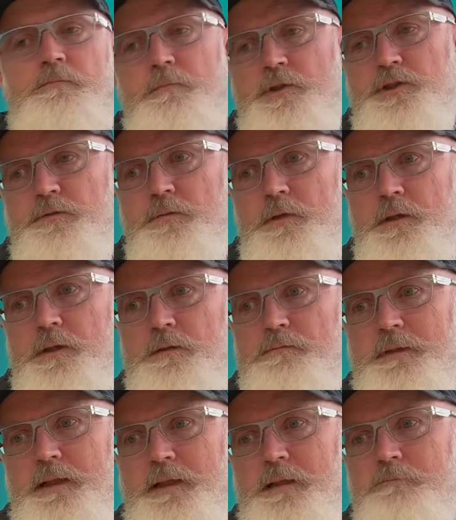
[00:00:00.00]
which were
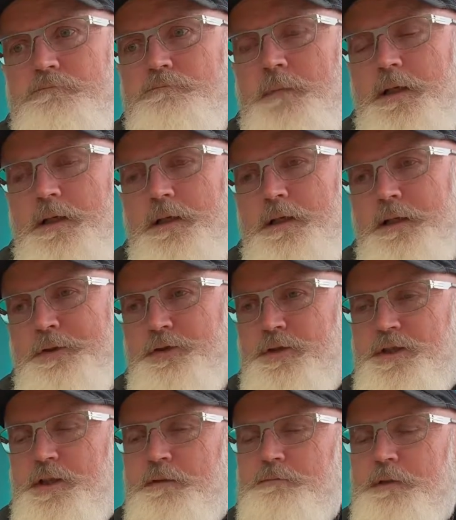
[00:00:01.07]

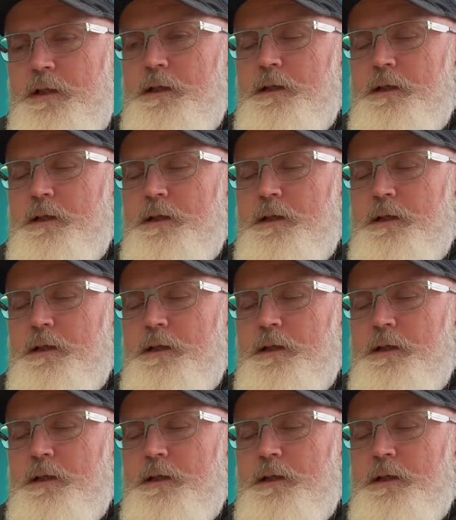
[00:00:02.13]
interesting.